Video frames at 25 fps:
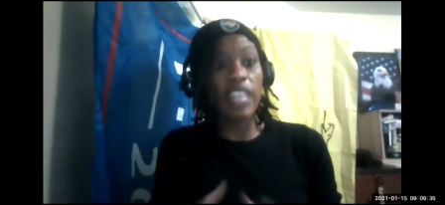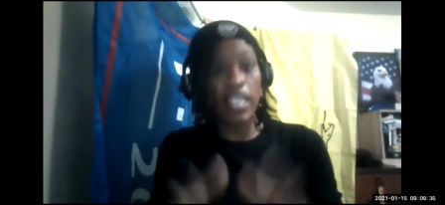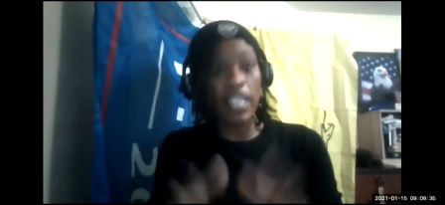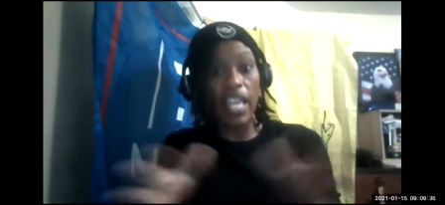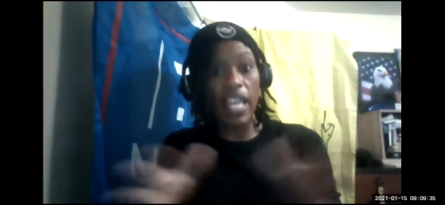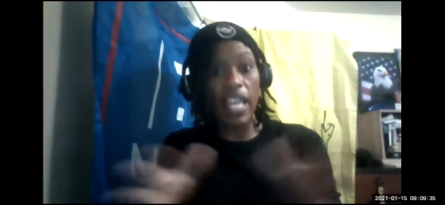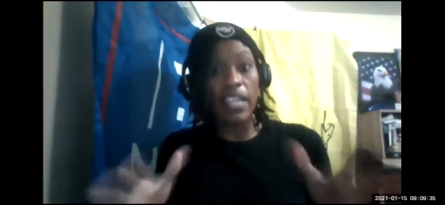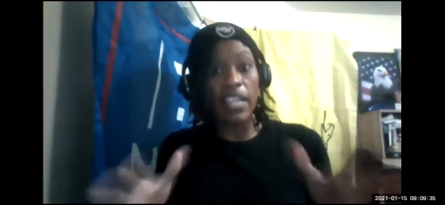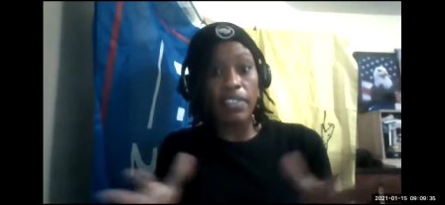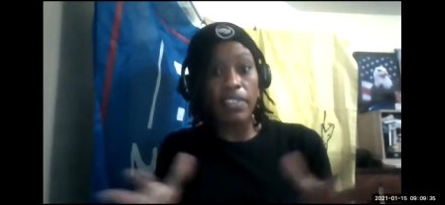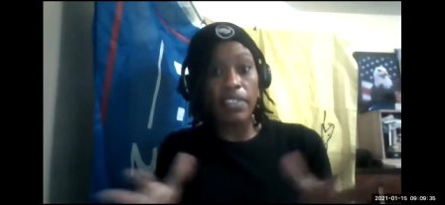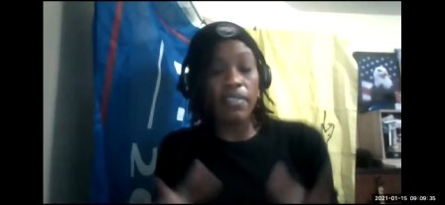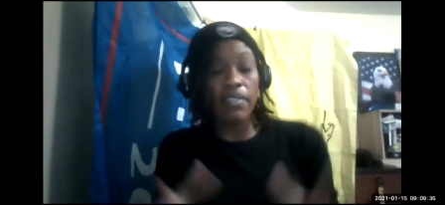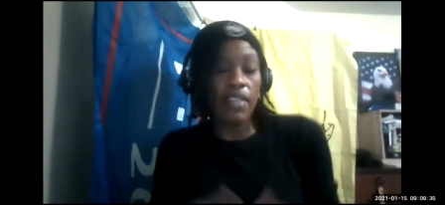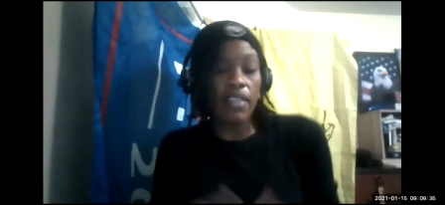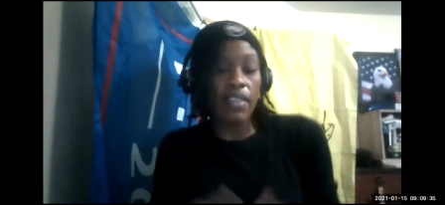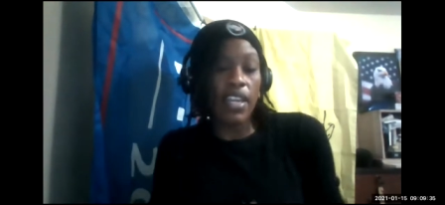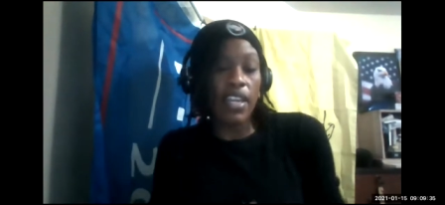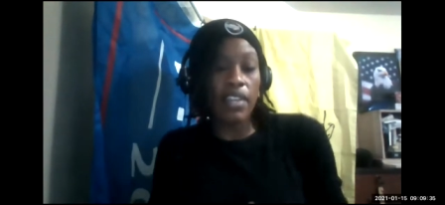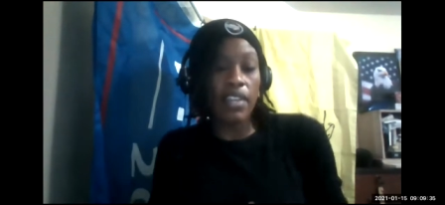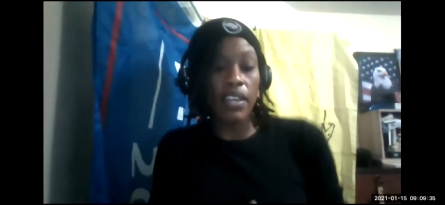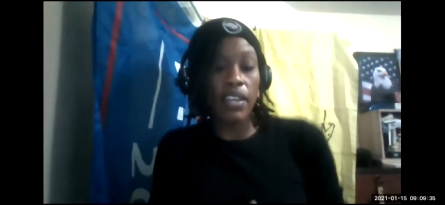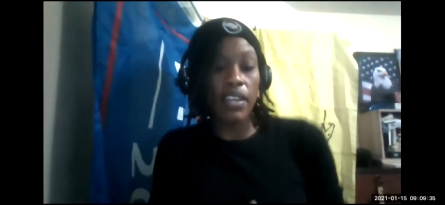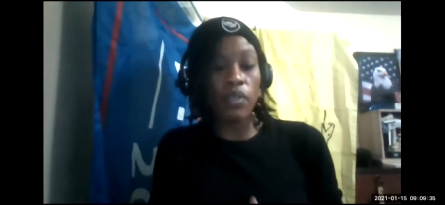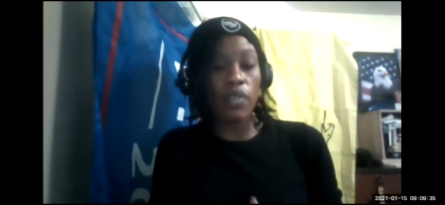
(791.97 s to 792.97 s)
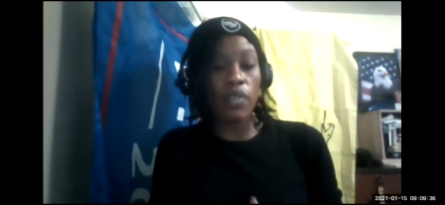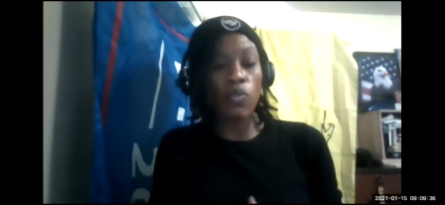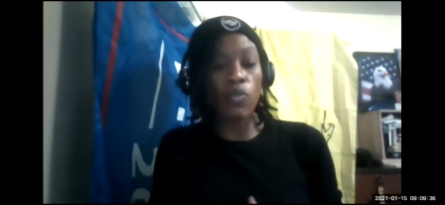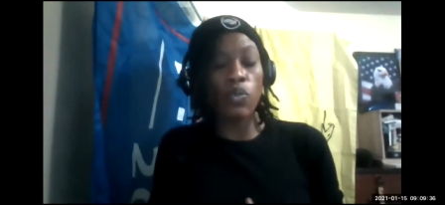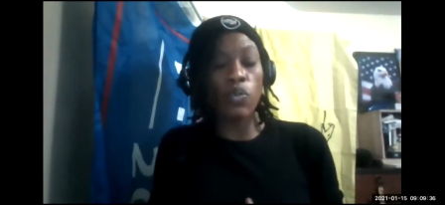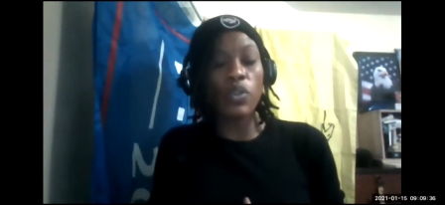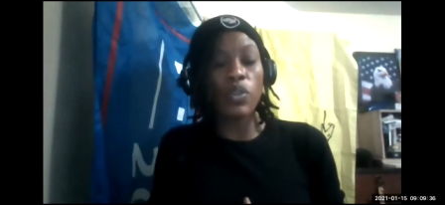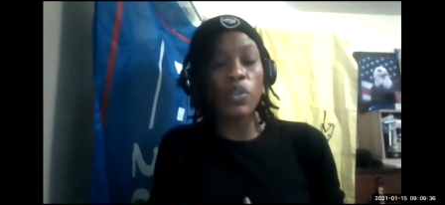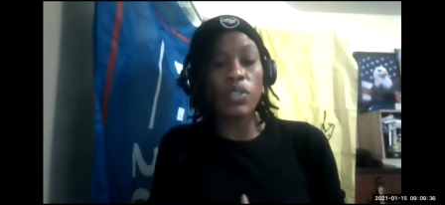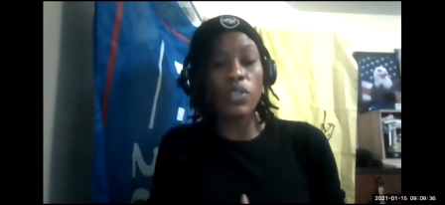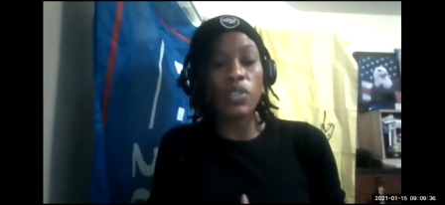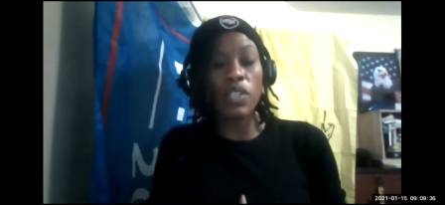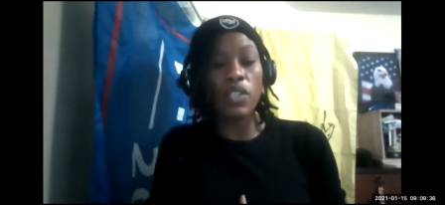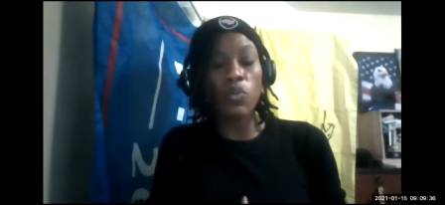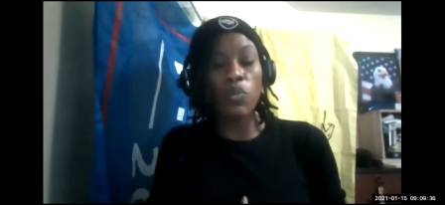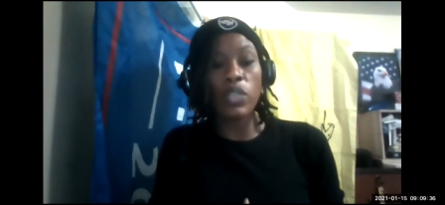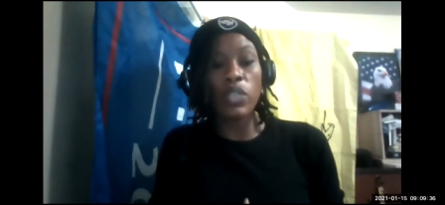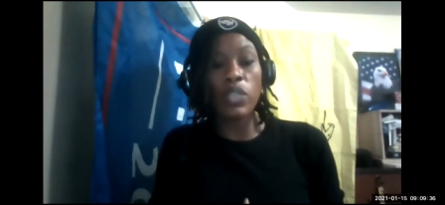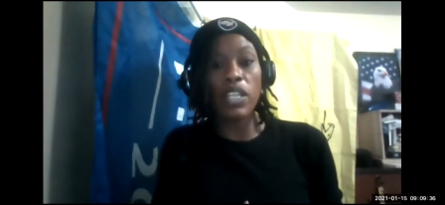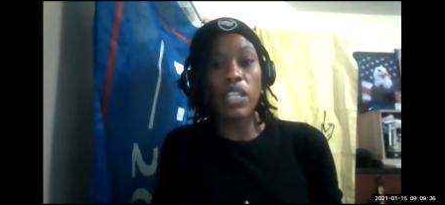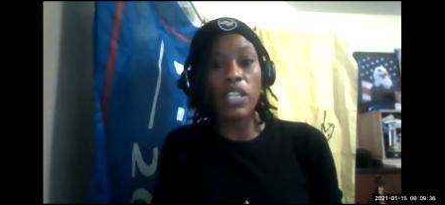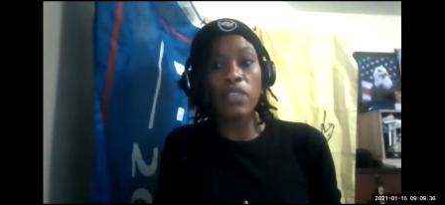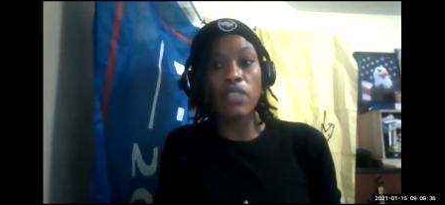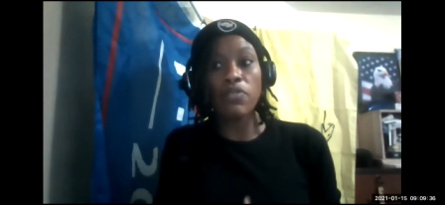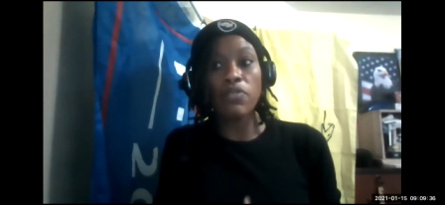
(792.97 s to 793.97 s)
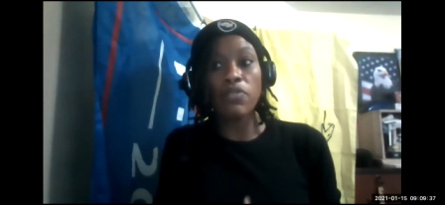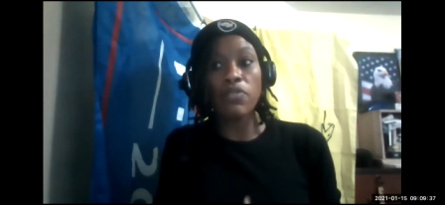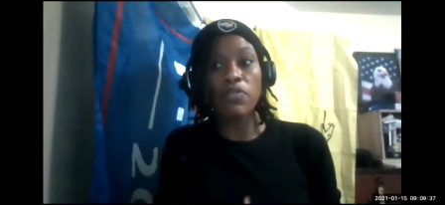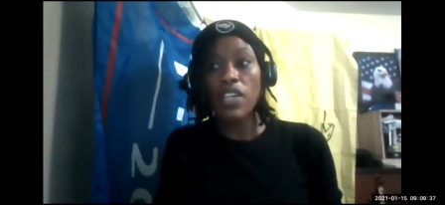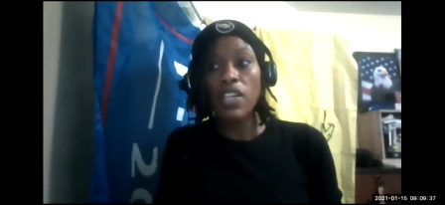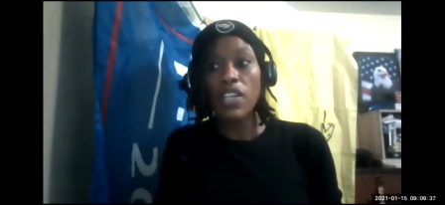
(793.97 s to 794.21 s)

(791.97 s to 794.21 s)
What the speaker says: and would have